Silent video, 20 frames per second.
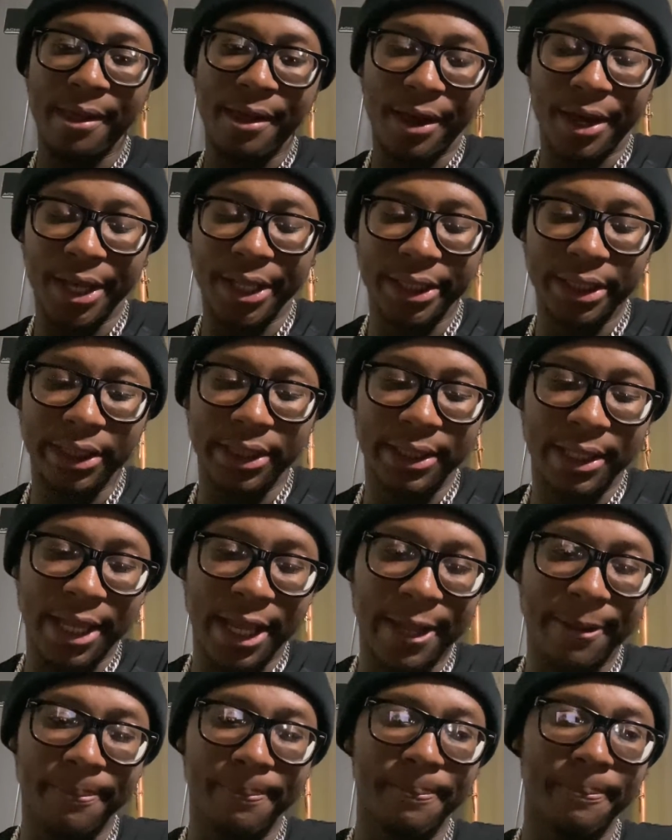other than
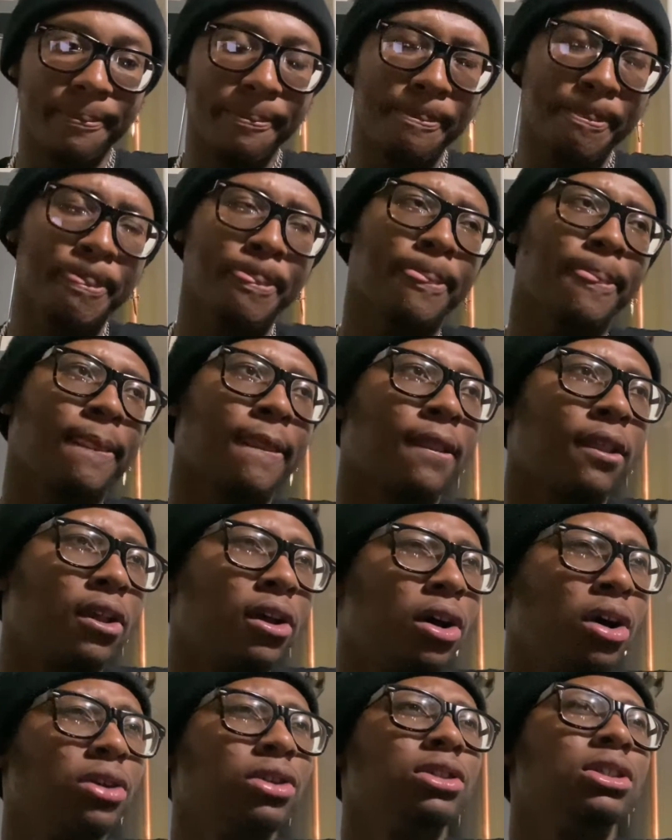that,
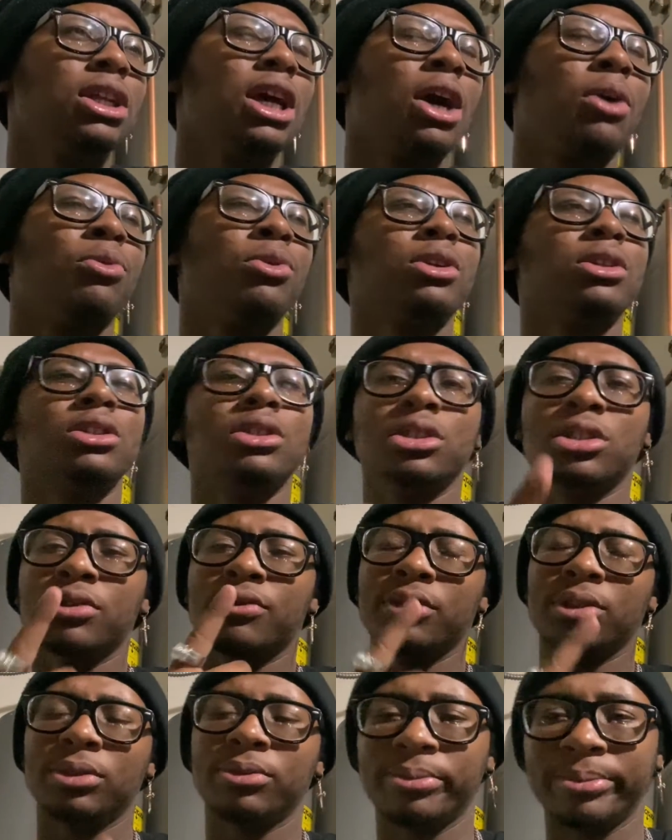other than that, I want to
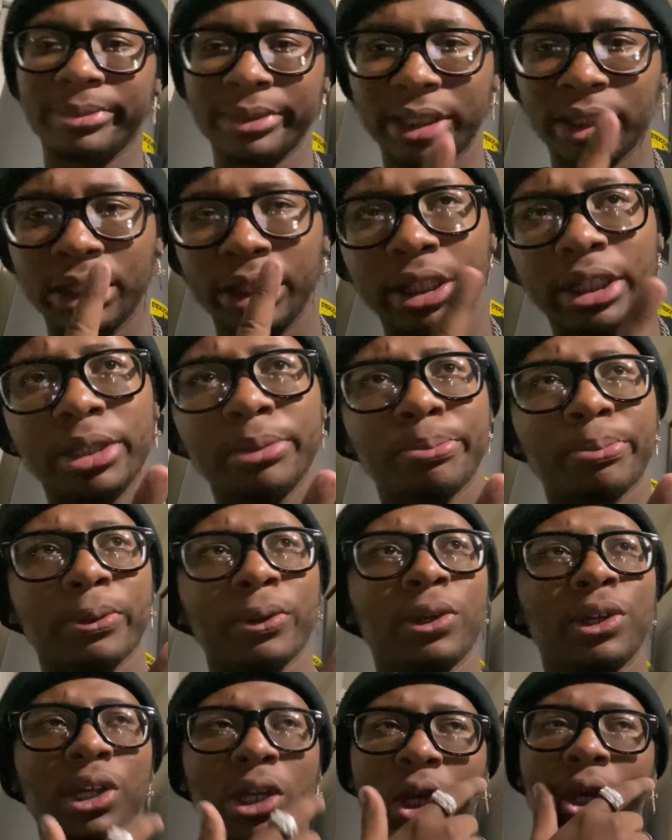lip.
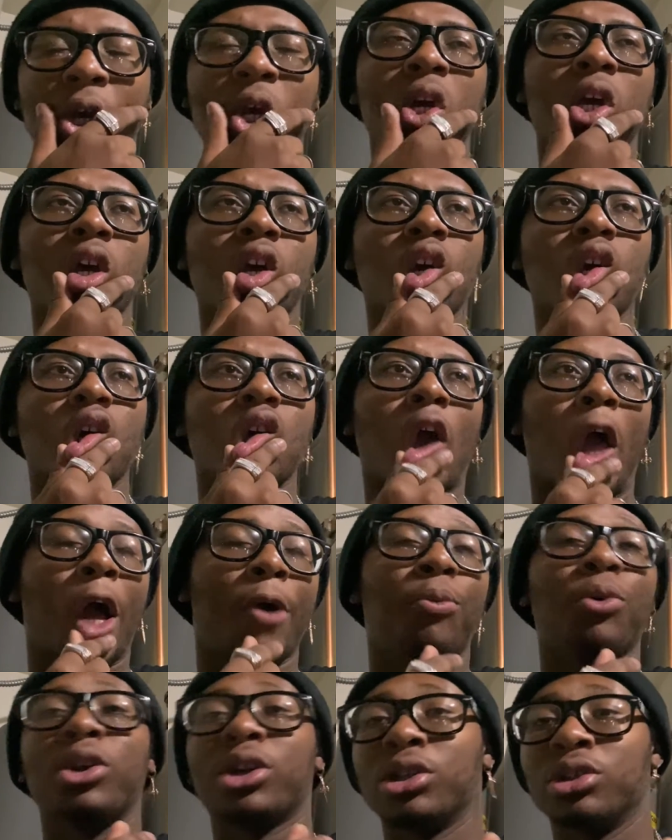I
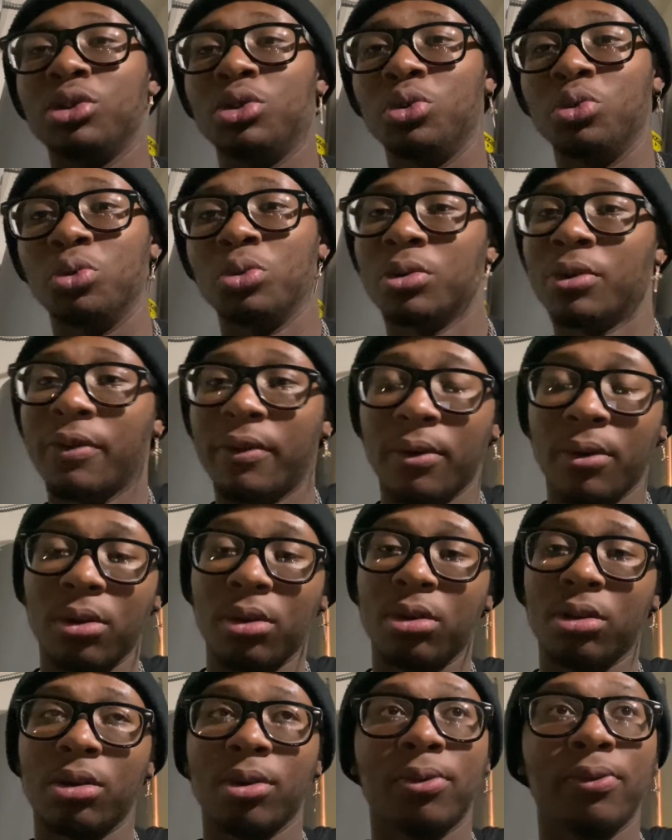want to do
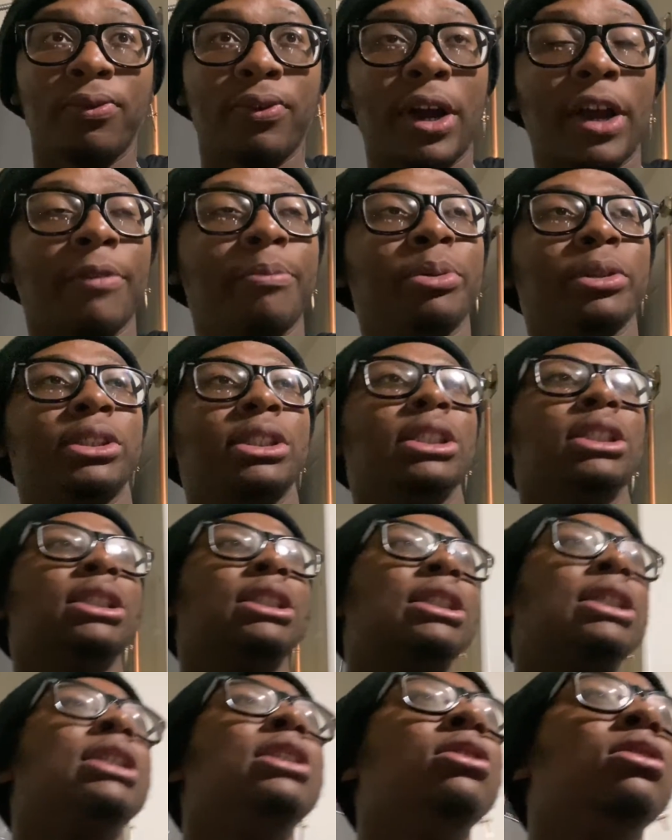5%
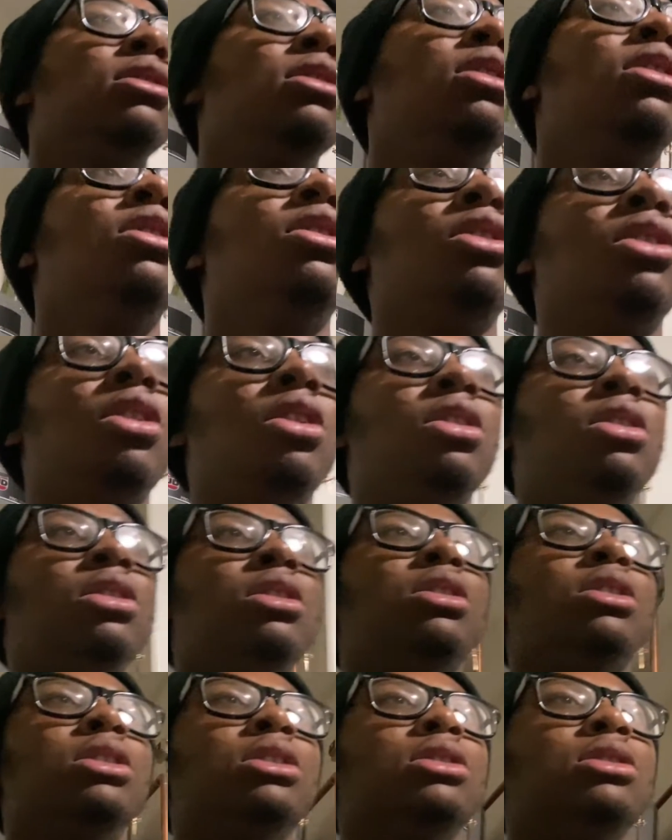tint
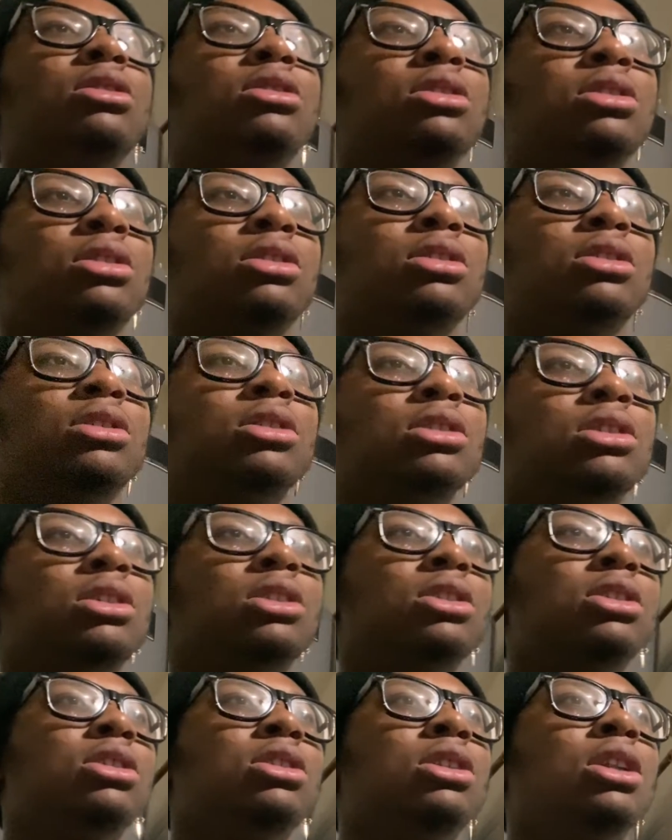on
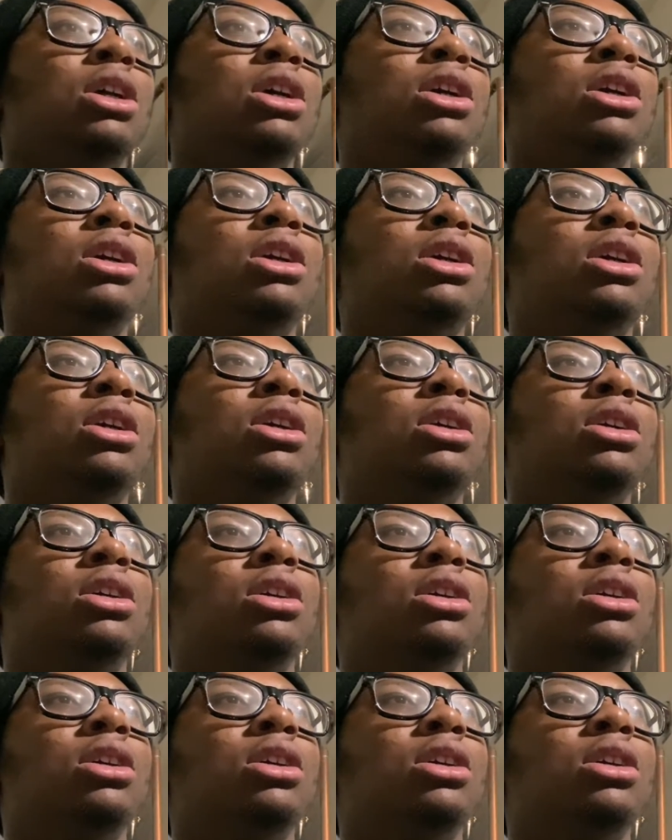the